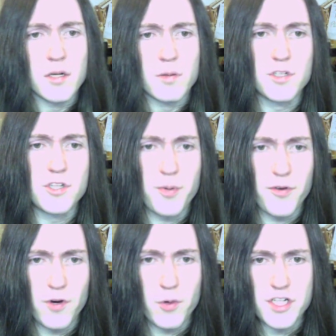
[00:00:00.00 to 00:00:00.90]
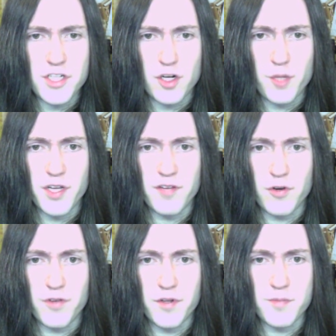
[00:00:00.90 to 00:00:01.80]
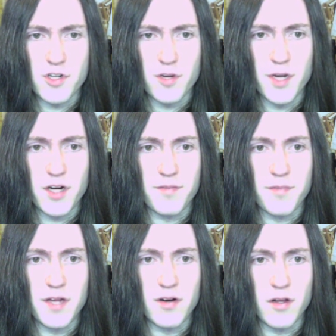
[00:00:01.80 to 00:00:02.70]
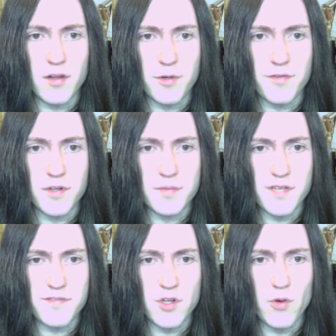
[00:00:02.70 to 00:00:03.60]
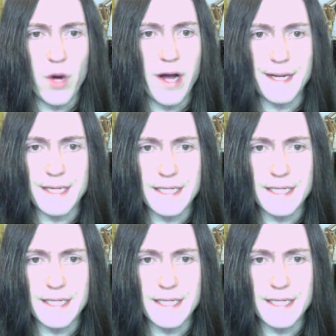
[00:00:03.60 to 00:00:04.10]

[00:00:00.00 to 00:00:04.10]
Would you prefer watching European foreign films or American-made Hollywood films? If so, why?